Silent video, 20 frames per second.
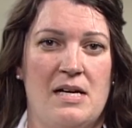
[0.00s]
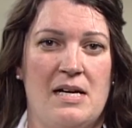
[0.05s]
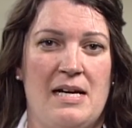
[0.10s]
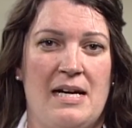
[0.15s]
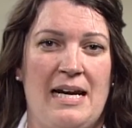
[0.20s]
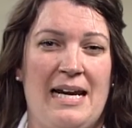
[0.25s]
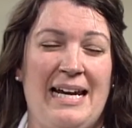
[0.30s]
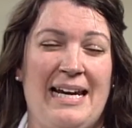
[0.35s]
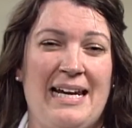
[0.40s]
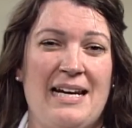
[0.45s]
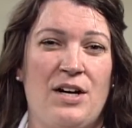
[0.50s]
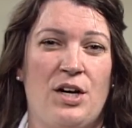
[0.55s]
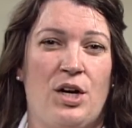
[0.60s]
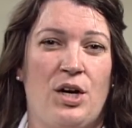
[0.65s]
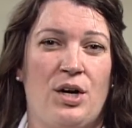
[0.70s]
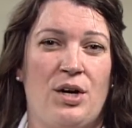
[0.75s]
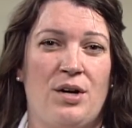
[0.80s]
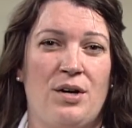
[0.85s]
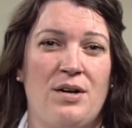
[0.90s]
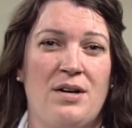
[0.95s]
It can
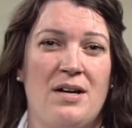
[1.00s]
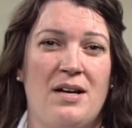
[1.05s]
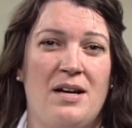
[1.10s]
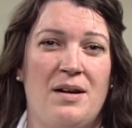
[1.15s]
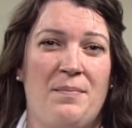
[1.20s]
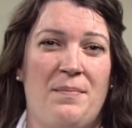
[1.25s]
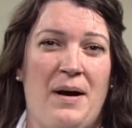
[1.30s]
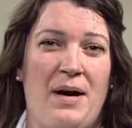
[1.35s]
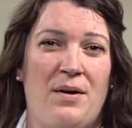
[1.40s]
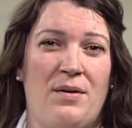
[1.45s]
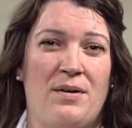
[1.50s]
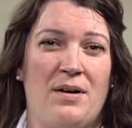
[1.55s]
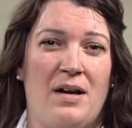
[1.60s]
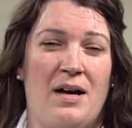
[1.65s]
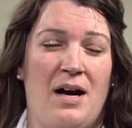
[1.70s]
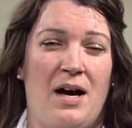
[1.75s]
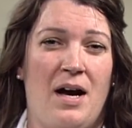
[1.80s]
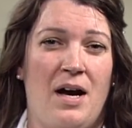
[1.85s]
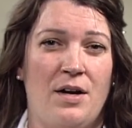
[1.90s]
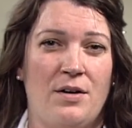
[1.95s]
occur in about
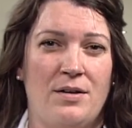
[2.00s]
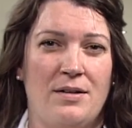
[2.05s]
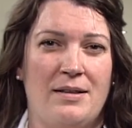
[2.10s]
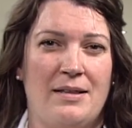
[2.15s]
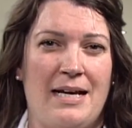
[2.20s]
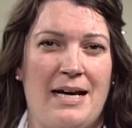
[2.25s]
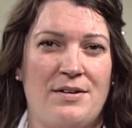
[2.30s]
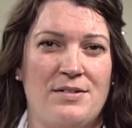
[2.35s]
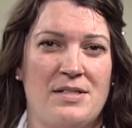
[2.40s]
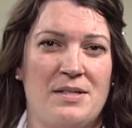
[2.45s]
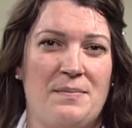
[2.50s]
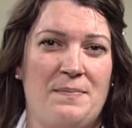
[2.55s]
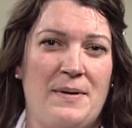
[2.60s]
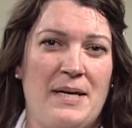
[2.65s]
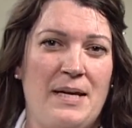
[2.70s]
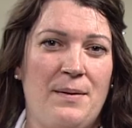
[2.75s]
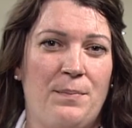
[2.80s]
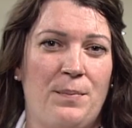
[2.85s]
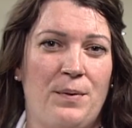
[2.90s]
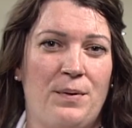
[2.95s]
100,000
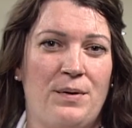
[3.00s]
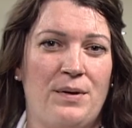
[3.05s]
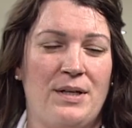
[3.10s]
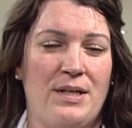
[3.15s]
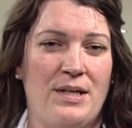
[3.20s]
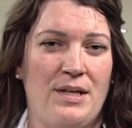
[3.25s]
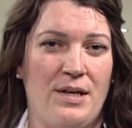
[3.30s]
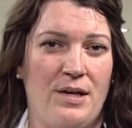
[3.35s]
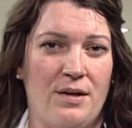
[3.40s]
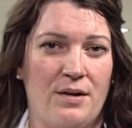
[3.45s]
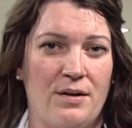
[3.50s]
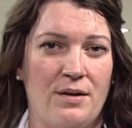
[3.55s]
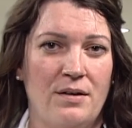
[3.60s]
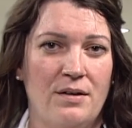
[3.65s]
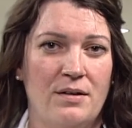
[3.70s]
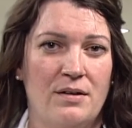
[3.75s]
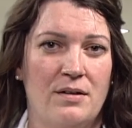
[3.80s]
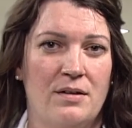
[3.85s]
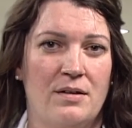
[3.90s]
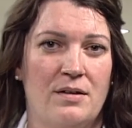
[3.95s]
people a
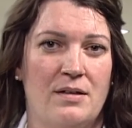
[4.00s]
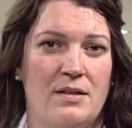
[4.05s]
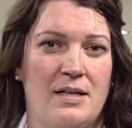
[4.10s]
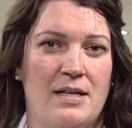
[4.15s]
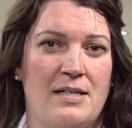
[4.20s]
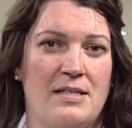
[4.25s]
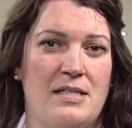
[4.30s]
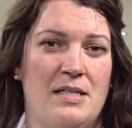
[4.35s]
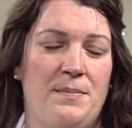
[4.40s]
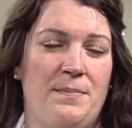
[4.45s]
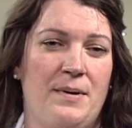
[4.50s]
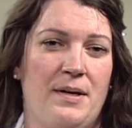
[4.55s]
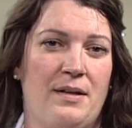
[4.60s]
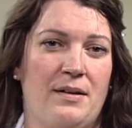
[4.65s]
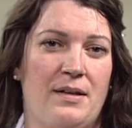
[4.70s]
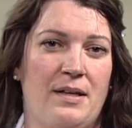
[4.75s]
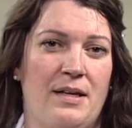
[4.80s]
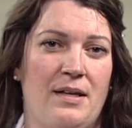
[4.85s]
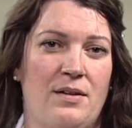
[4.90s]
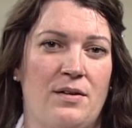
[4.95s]
year, and
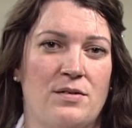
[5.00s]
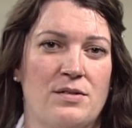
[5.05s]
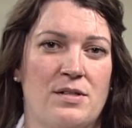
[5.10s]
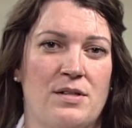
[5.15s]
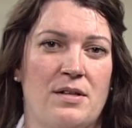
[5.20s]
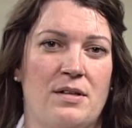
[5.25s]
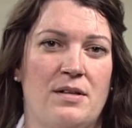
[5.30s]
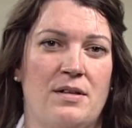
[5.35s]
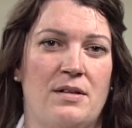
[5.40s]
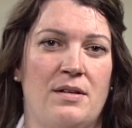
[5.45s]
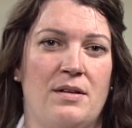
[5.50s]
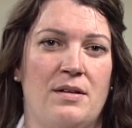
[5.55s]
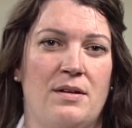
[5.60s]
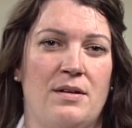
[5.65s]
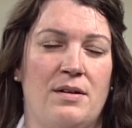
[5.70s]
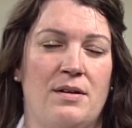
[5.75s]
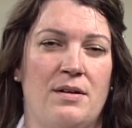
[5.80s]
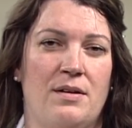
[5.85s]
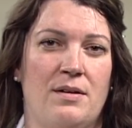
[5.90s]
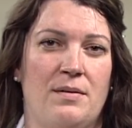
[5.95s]
typically those are the
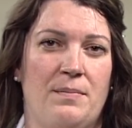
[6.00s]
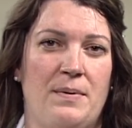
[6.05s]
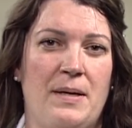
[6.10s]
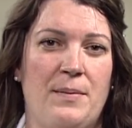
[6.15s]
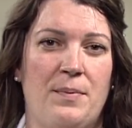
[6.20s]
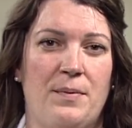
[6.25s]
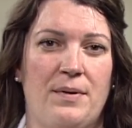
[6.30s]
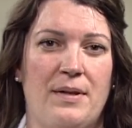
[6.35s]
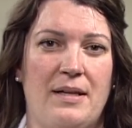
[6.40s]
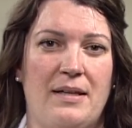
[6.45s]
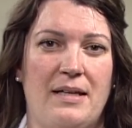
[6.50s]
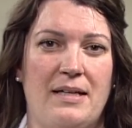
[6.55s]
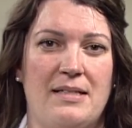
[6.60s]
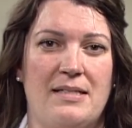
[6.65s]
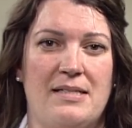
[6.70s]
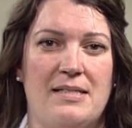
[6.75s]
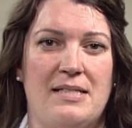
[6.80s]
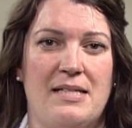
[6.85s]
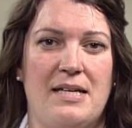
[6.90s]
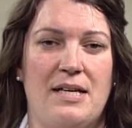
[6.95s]
people that they
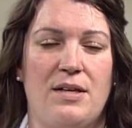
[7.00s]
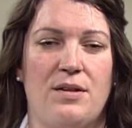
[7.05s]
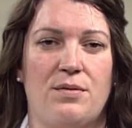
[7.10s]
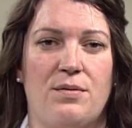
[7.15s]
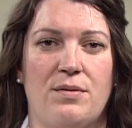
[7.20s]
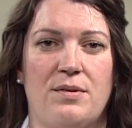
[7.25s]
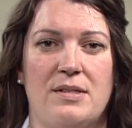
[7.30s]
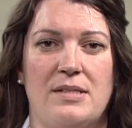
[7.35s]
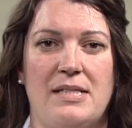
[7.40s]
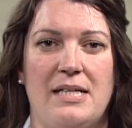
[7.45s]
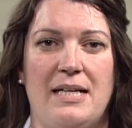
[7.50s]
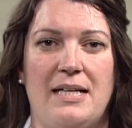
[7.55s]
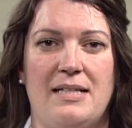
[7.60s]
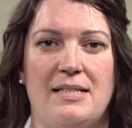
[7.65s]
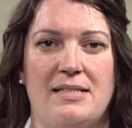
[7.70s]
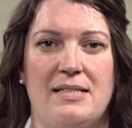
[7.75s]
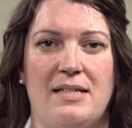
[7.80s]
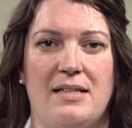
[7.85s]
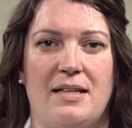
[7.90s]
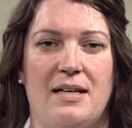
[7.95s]
see through the
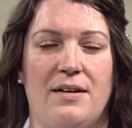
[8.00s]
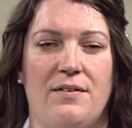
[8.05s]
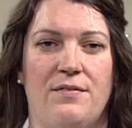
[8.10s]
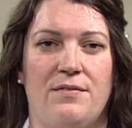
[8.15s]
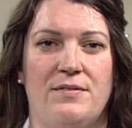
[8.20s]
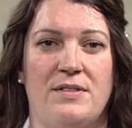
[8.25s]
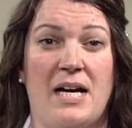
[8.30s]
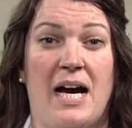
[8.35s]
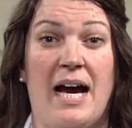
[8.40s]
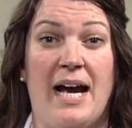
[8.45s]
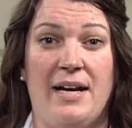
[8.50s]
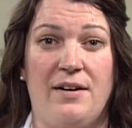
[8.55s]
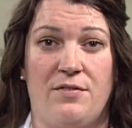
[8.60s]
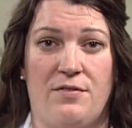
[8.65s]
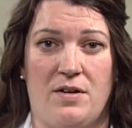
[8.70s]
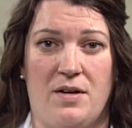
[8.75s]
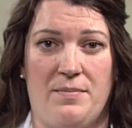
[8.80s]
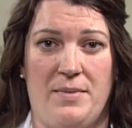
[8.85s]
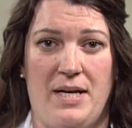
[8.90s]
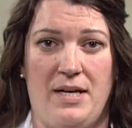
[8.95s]
CDC that have died
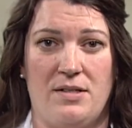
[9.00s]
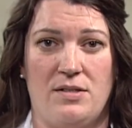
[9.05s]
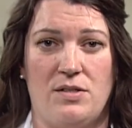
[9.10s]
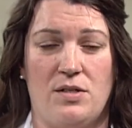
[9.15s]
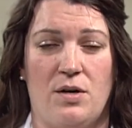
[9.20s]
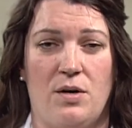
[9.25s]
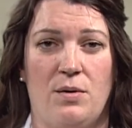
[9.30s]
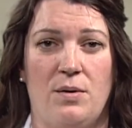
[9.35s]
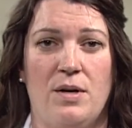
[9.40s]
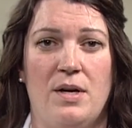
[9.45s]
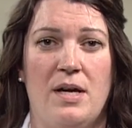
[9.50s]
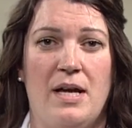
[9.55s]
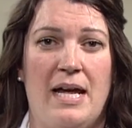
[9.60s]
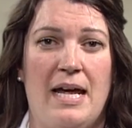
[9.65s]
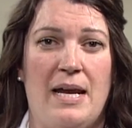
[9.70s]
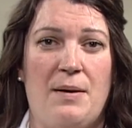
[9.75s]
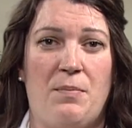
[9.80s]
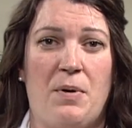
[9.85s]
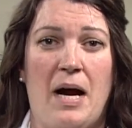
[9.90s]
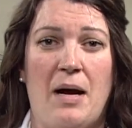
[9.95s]
from it. So
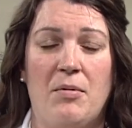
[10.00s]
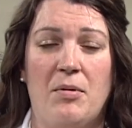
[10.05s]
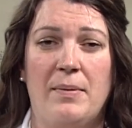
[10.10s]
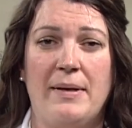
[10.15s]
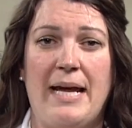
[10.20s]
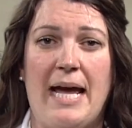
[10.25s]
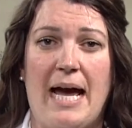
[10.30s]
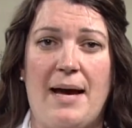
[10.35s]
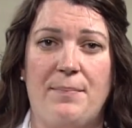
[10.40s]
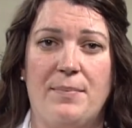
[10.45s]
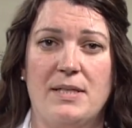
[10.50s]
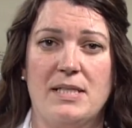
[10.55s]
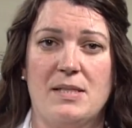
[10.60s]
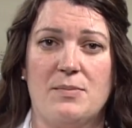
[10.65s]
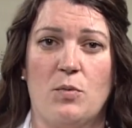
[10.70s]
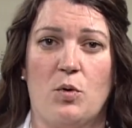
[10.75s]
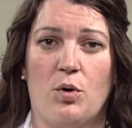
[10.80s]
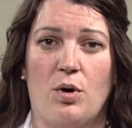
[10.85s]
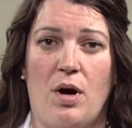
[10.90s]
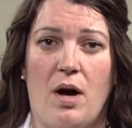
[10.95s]
it probably happens
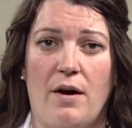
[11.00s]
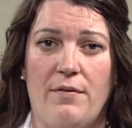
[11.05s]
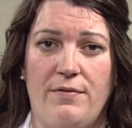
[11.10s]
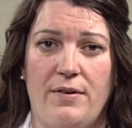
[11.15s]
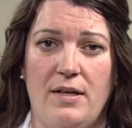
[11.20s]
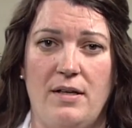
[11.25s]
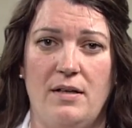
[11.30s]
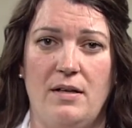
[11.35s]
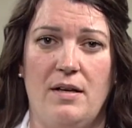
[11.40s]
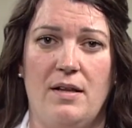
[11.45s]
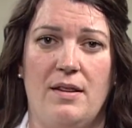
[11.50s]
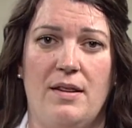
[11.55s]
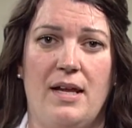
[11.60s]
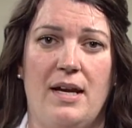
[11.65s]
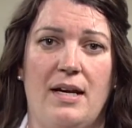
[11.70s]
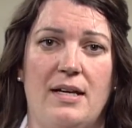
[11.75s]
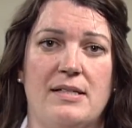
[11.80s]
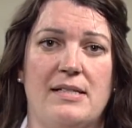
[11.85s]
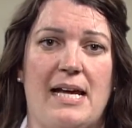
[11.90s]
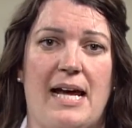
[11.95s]
more often
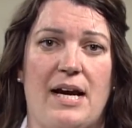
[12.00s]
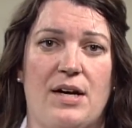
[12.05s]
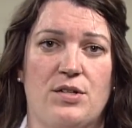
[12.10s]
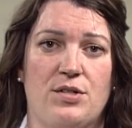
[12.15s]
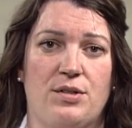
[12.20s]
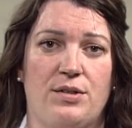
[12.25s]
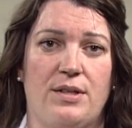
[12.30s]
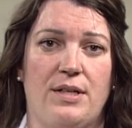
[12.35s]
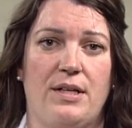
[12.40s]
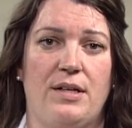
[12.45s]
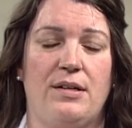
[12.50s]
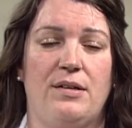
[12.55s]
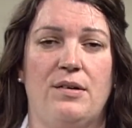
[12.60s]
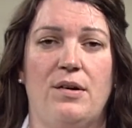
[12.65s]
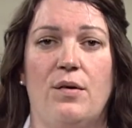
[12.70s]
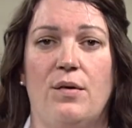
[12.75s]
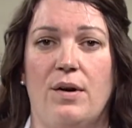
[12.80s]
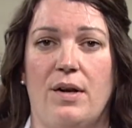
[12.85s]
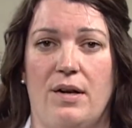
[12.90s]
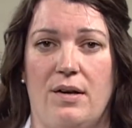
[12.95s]
than is actually
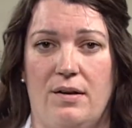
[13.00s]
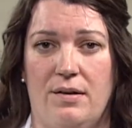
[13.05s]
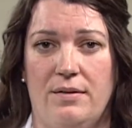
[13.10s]
noted.